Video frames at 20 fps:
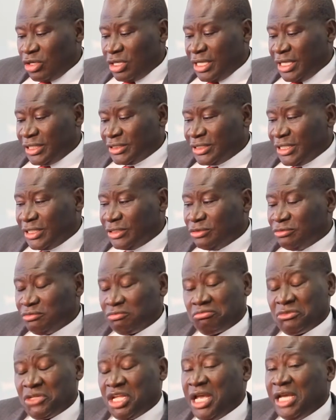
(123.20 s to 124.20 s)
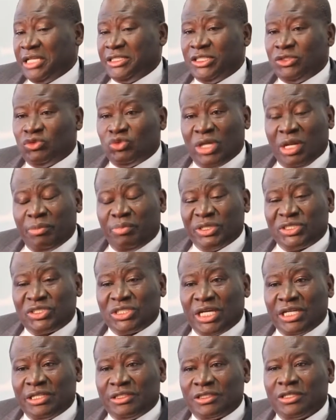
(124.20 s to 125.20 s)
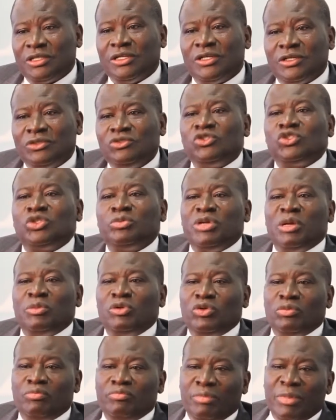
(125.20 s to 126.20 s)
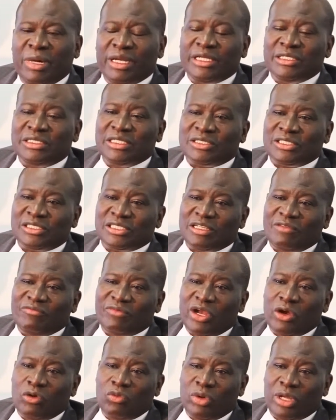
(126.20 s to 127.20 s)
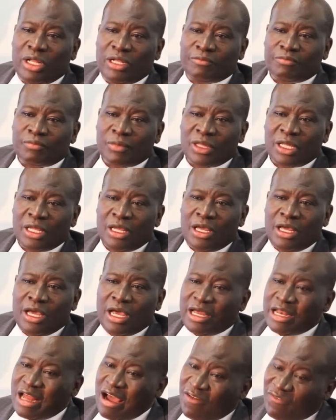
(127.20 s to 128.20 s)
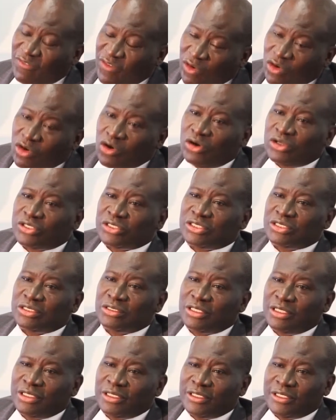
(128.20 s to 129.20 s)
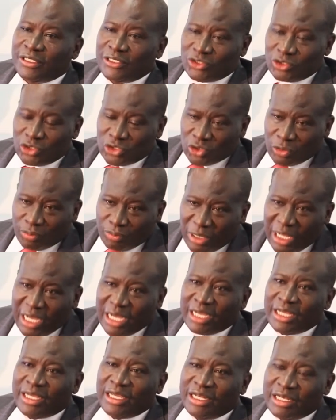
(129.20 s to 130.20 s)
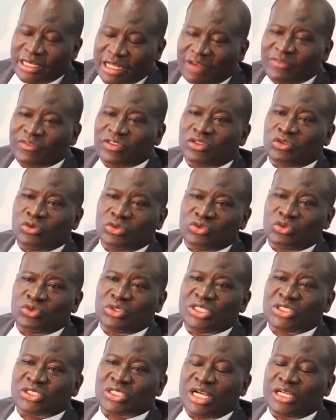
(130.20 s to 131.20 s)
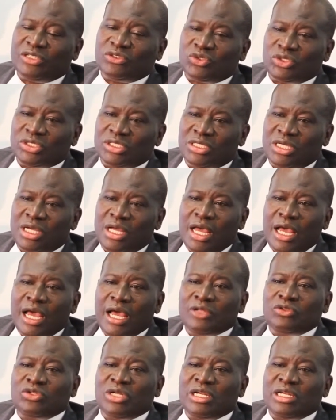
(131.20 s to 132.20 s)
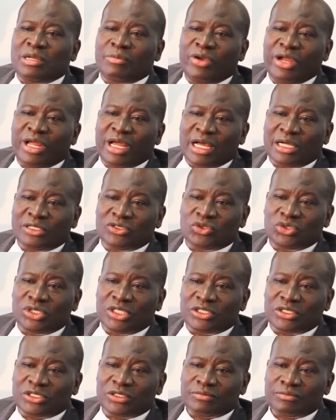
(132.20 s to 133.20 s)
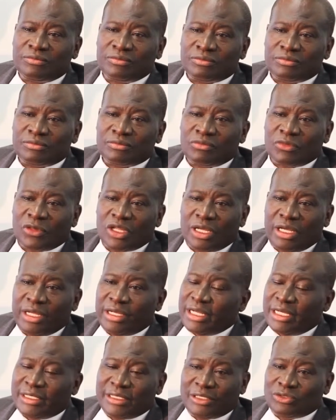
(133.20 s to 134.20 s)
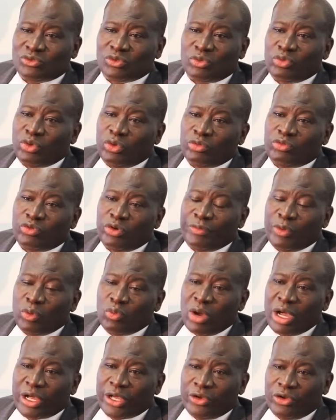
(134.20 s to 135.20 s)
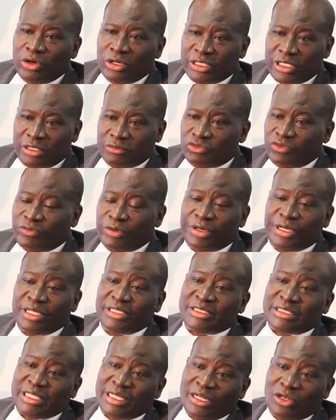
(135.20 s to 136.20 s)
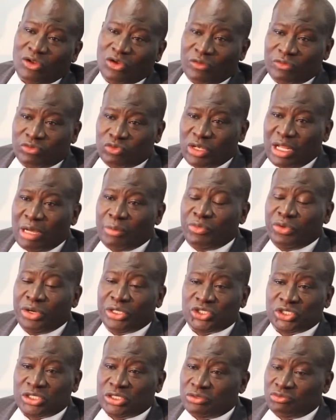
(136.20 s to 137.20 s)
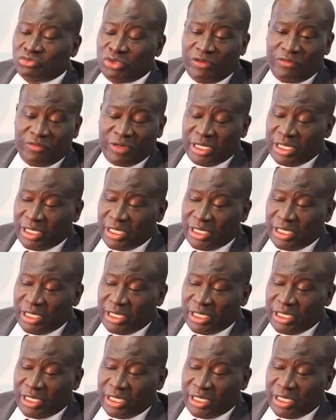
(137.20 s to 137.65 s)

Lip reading: less than 18-20%, you should be able to manage the system very well. And our focus is to supply enough to this country and to the neighboring countries. And that's what we've been working on, and we've already started a lot of collaboration with